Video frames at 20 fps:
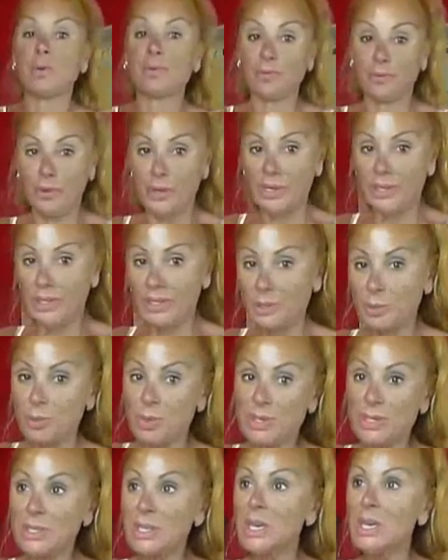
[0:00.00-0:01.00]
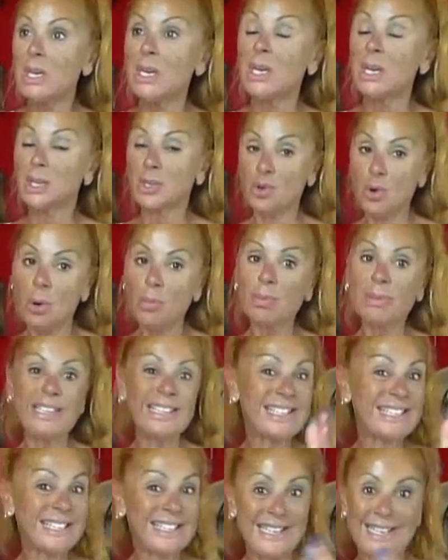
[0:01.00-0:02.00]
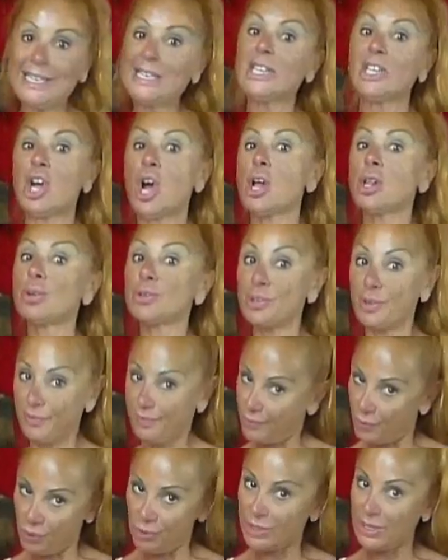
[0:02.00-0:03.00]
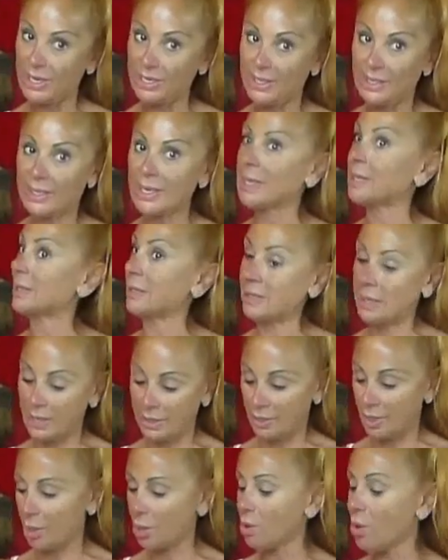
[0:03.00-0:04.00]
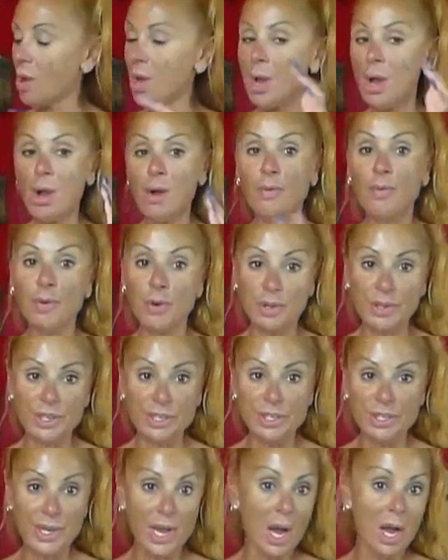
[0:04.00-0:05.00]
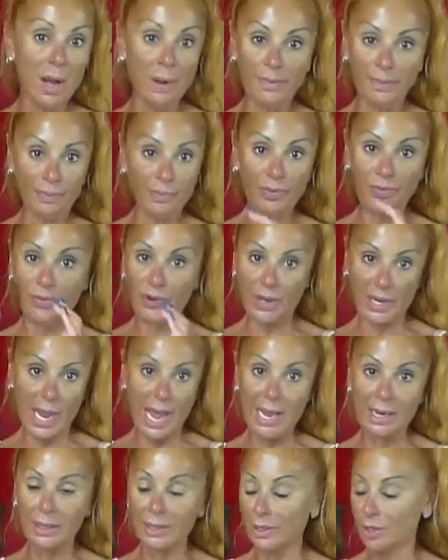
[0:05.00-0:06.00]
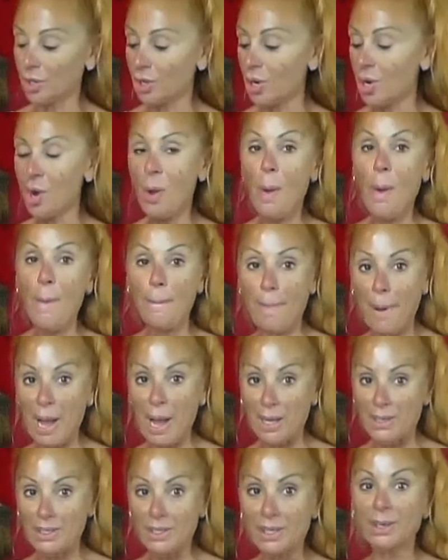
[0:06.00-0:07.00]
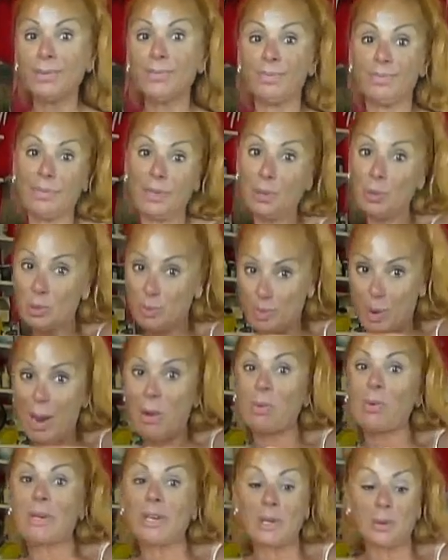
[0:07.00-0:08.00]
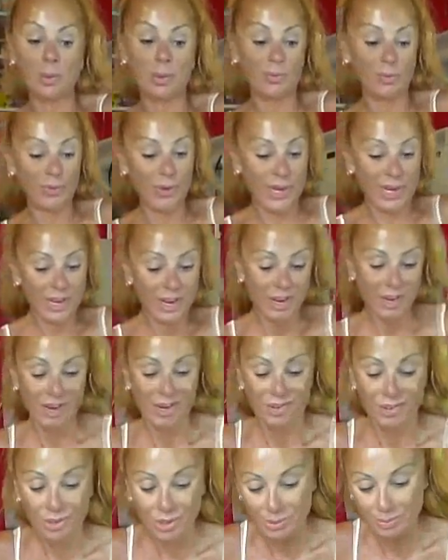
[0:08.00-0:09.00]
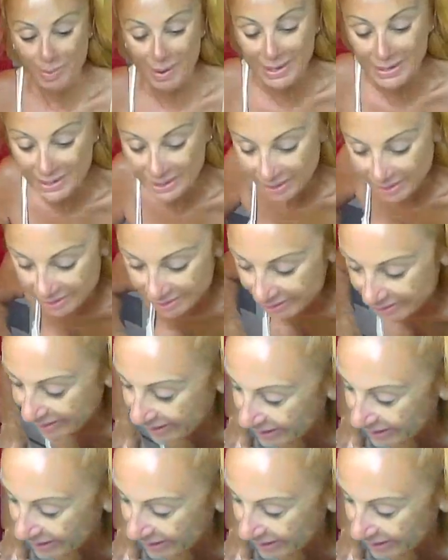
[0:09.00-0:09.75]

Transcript: one free. This was normally $10.48, I know, for this, for cat litter. But it was buy one, get one free. So it's basically